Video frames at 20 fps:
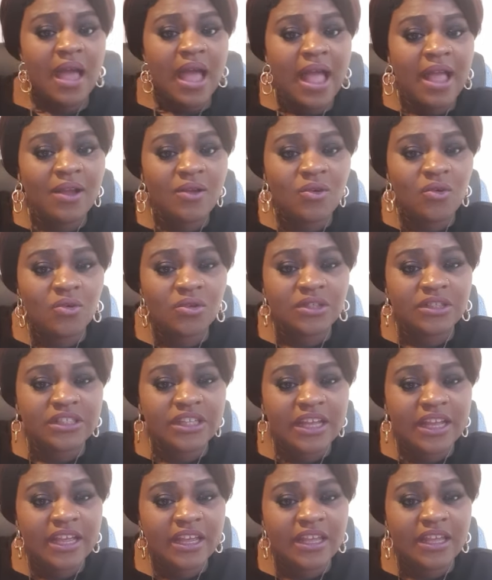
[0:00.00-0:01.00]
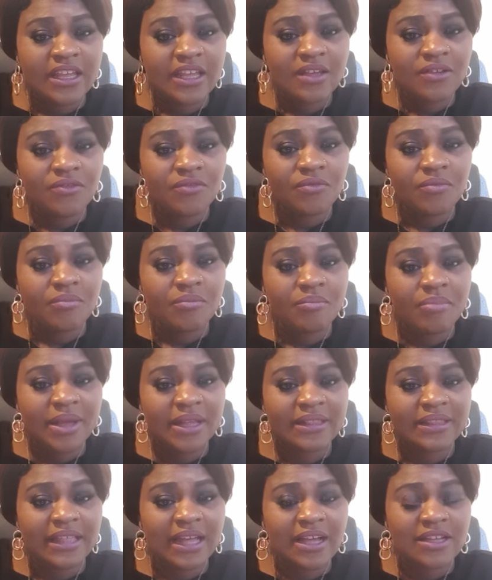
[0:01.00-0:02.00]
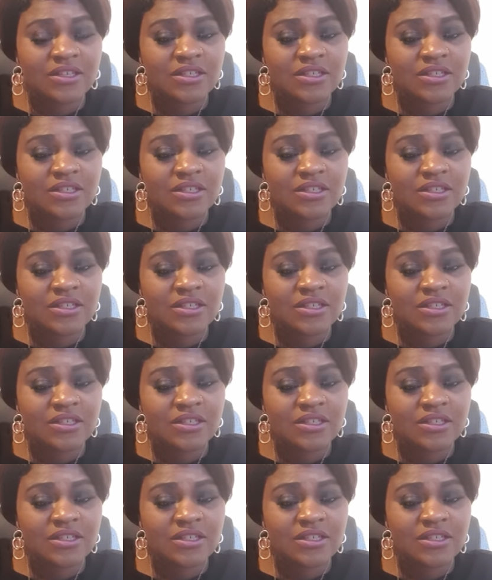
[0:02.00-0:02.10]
I go dey give better